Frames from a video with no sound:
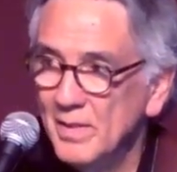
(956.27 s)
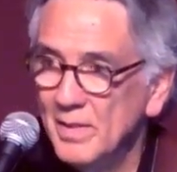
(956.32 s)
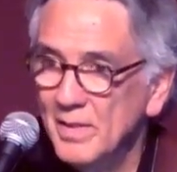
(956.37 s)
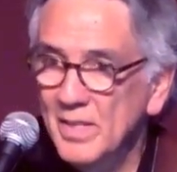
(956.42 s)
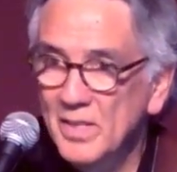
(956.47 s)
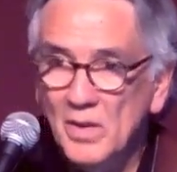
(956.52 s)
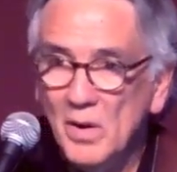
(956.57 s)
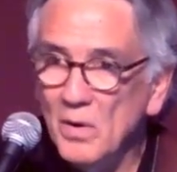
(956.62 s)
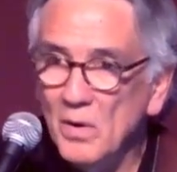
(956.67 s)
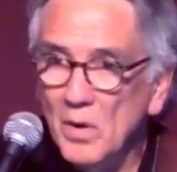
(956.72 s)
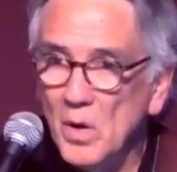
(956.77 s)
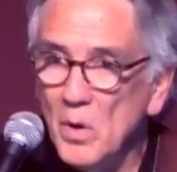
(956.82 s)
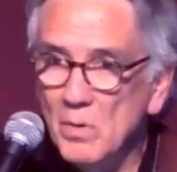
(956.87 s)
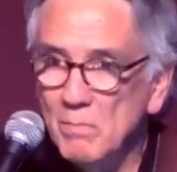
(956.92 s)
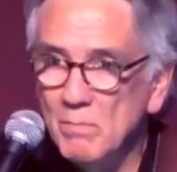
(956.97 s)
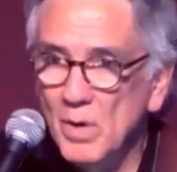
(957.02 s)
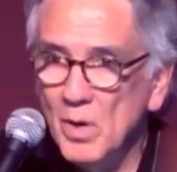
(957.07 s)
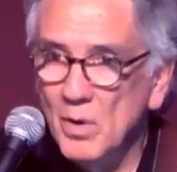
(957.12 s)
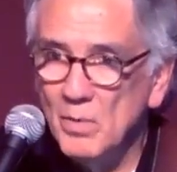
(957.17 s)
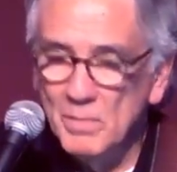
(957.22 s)
in our own
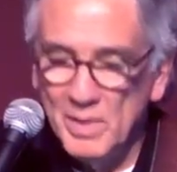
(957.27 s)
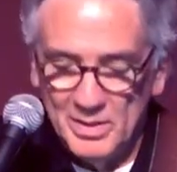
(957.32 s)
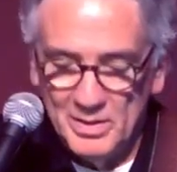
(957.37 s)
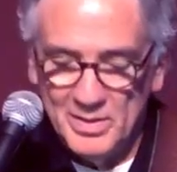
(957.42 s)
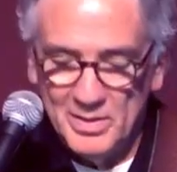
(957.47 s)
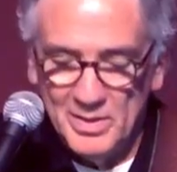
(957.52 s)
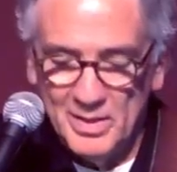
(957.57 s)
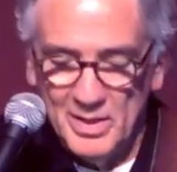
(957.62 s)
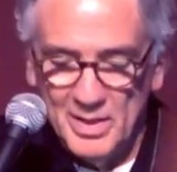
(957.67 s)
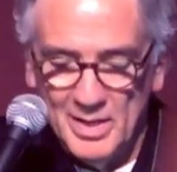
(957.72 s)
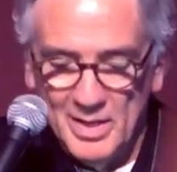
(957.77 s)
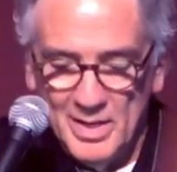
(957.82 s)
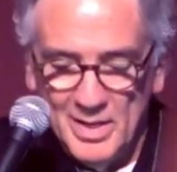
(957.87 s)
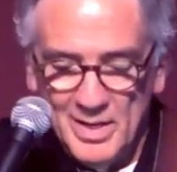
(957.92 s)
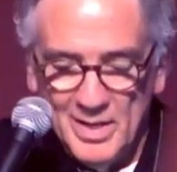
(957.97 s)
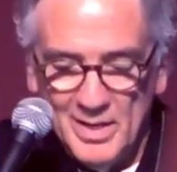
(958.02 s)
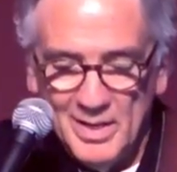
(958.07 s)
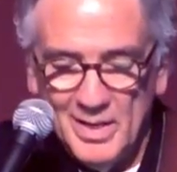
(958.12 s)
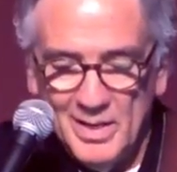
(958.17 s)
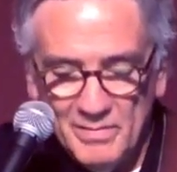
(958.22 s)
moments
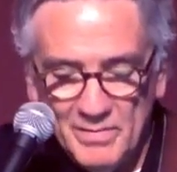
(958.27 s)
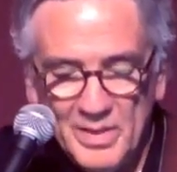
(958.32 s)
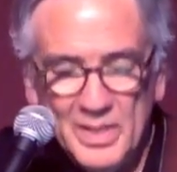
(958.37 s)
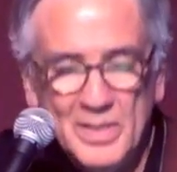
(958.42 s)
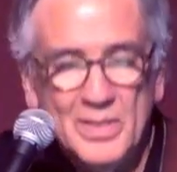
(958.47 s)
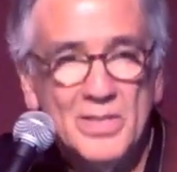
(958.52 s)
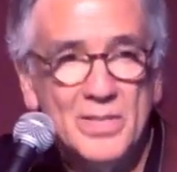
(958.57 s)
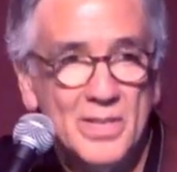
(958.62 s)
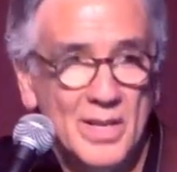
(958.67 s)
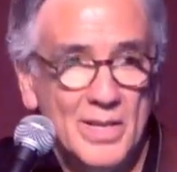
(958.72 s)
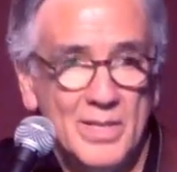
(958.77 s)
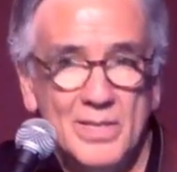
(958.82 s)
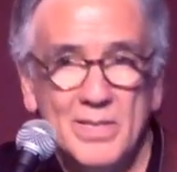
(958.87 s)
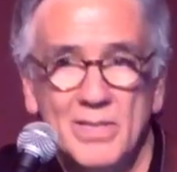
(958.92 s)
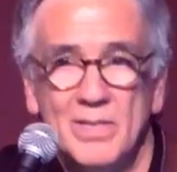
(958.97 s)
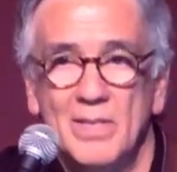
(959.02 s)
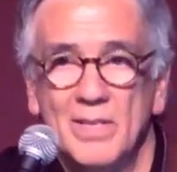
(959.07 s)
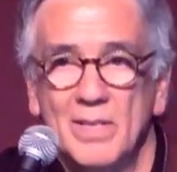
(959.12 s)
convince us